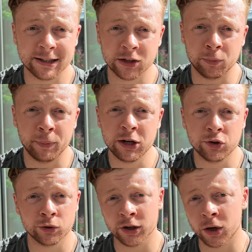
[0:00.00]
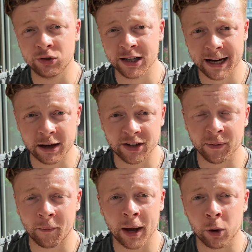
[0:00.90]
So be sure to go check out
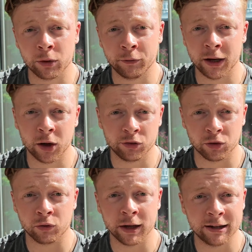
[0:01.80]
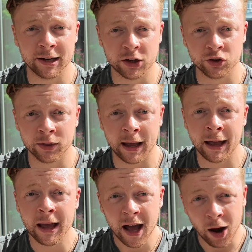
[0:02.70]
some of my older videos that really touch on that.